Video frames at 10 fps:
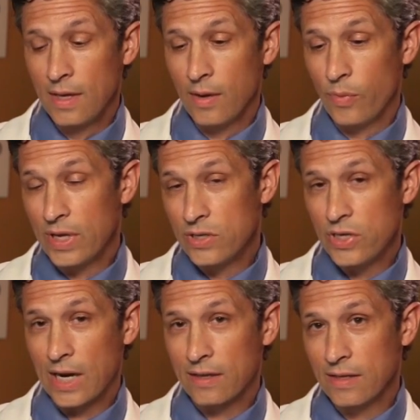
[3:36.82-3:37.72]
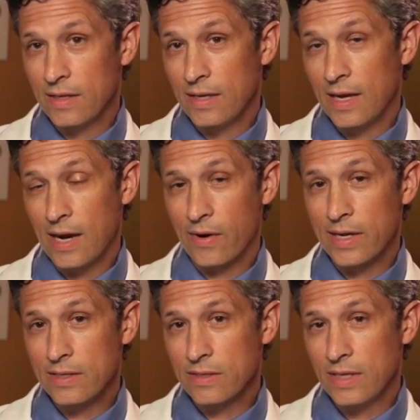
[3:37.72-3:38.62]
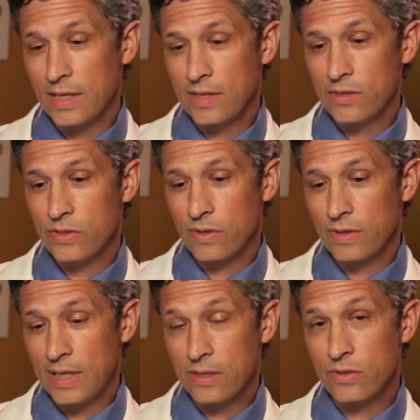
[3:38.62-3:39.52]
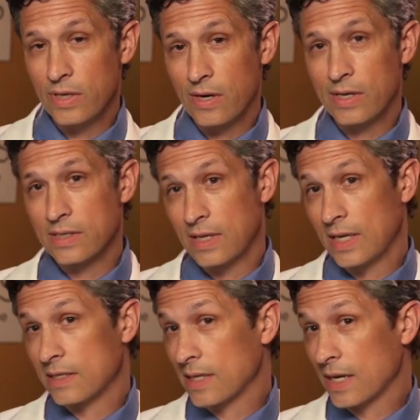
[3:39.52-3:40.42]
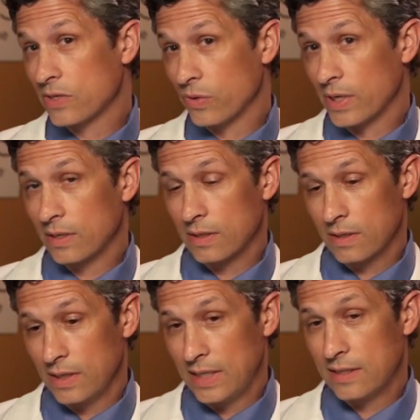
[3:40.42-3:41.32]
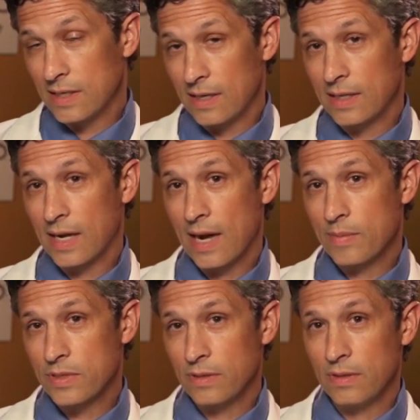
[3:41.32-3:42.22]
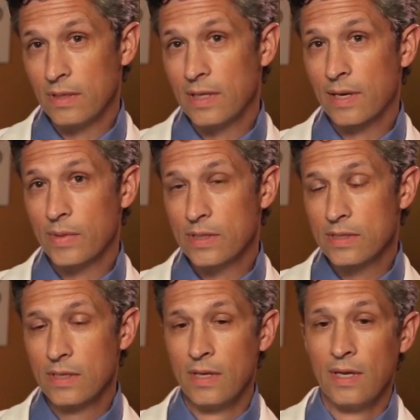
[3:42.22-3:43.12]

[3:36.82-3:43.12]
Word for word: and we inject the areas of the, the injured areas of the SI joint inside the capsule and the ligaments,